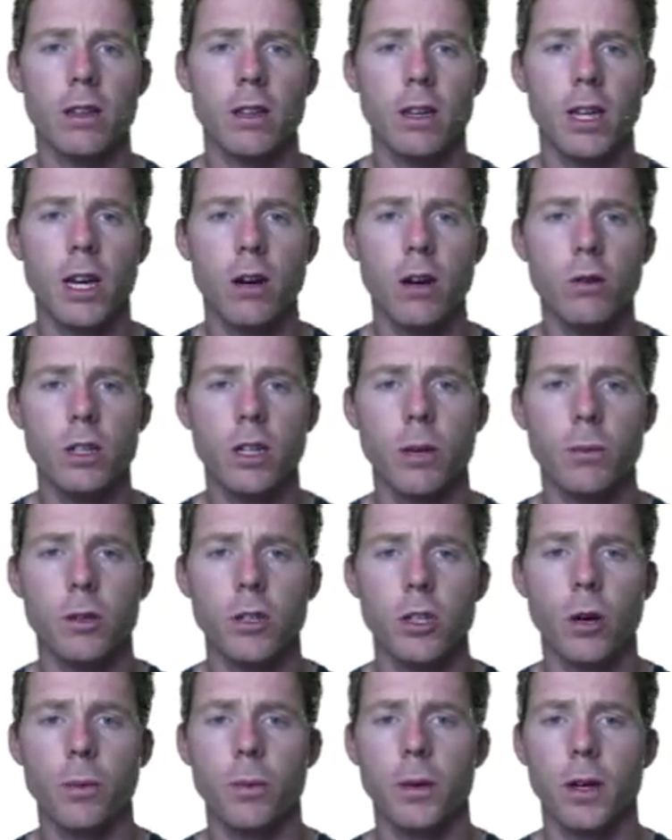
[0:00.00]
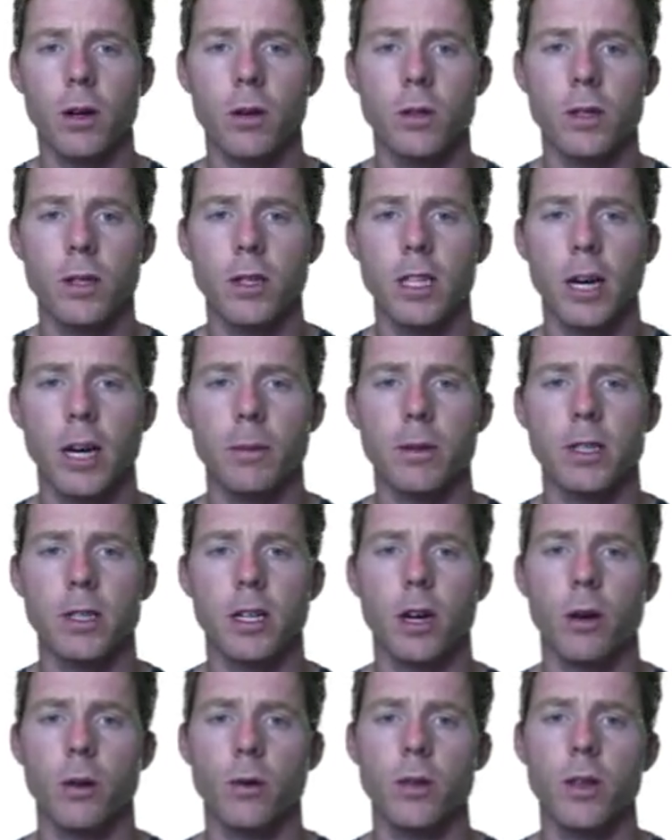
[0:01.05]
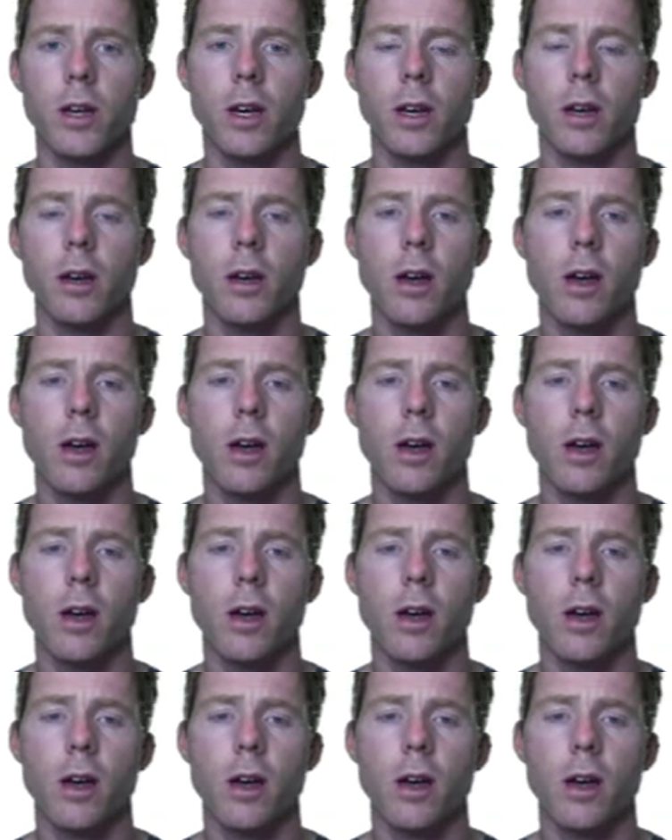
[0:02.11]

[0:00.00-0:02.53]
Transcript: the current up the top here is the same as the current there.